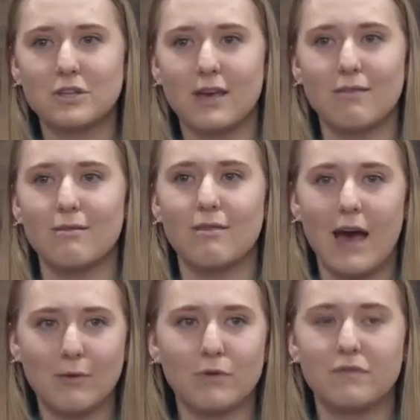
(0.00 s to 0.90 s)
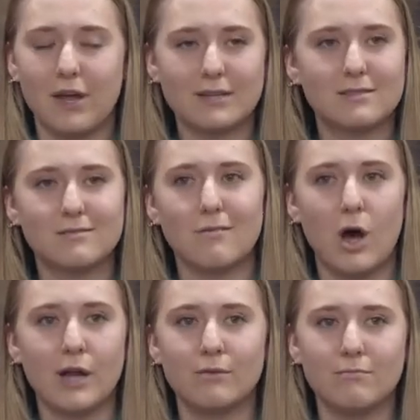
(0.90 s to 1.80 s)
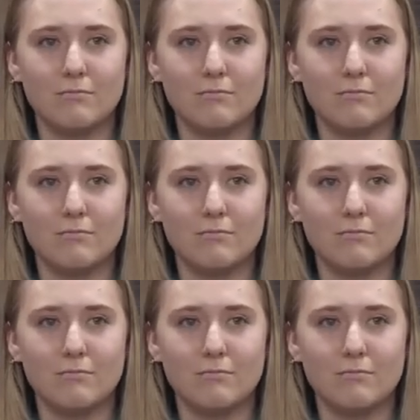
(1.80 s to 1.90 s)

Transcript: that reflects on